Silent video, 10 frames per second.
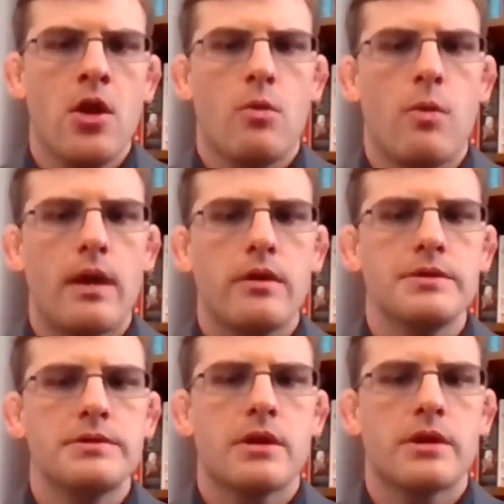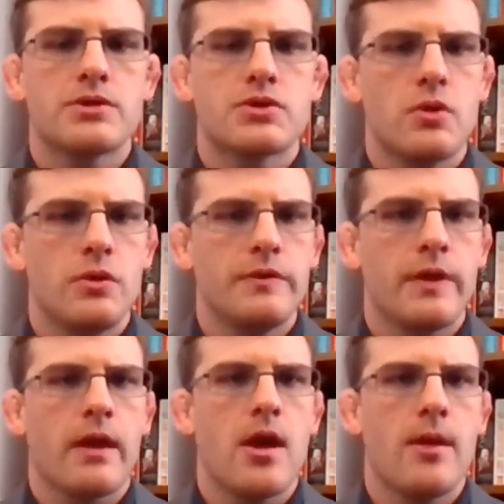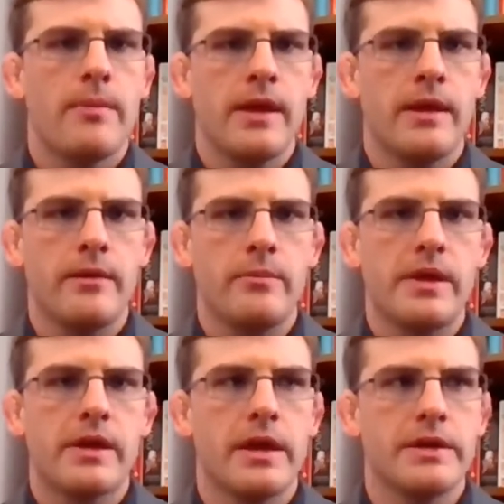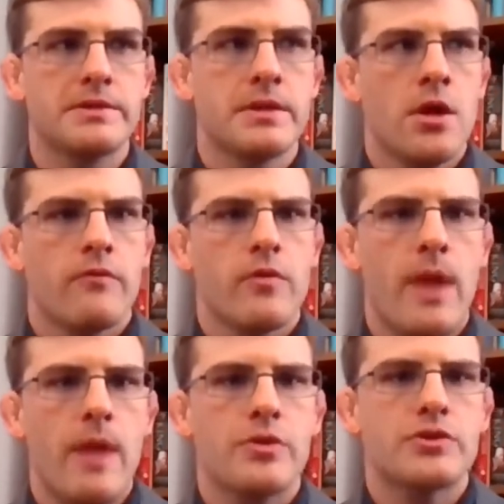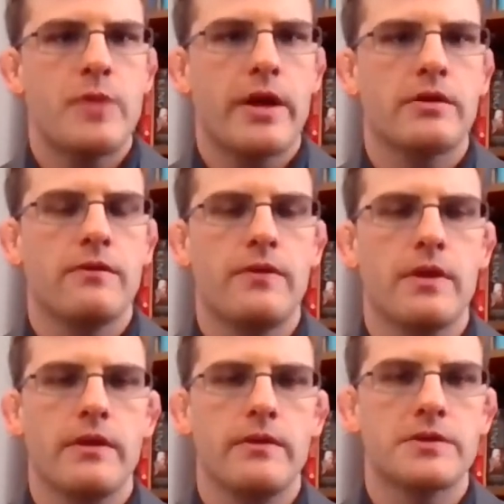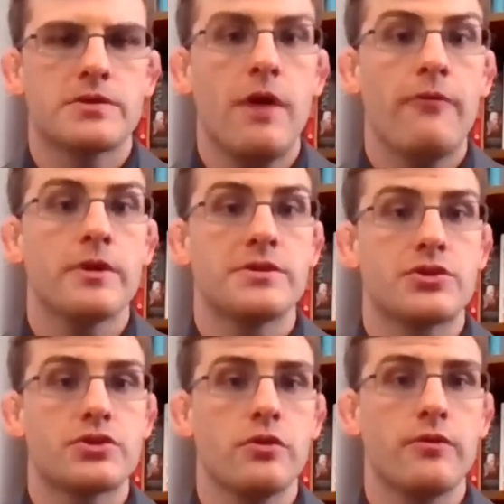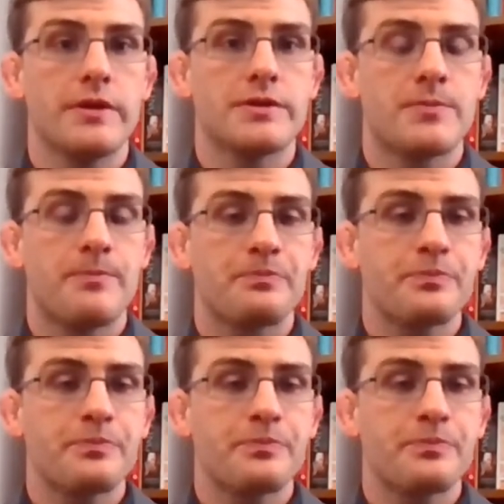Where does the consulting come in? Because from my perspective, the, the software as a service